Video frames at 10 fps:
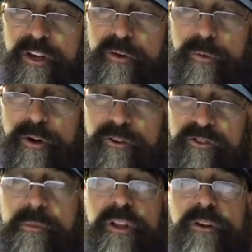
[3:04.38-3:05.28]
It works
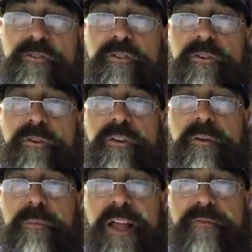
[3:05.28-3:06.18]
similar to
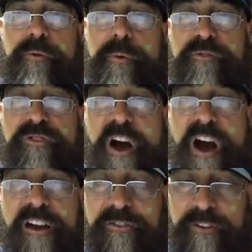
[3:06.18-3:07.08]
the platform
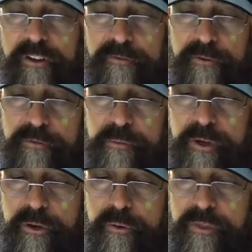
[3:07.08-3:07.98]
Talks, if you're
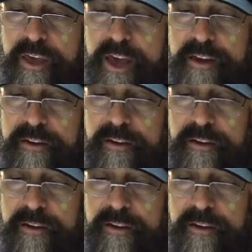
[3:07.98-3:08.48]
familiar with that.